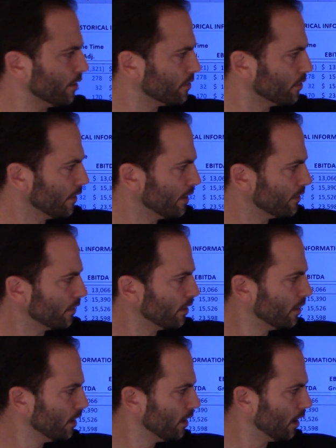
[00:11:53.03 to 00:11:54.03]
so that's
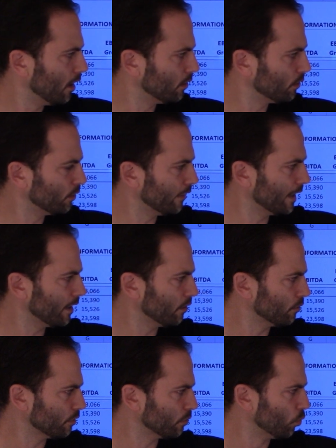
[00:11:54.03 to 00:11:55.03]
they got a
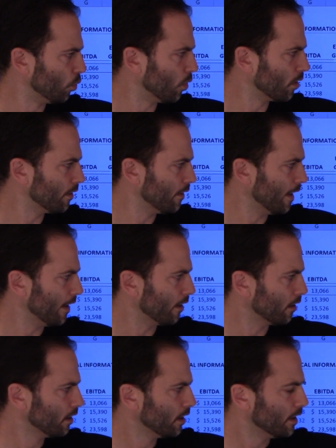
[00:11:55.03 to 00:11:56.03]
little reward
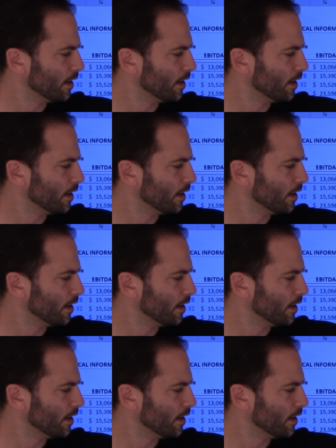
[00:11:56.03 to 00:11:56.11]
there.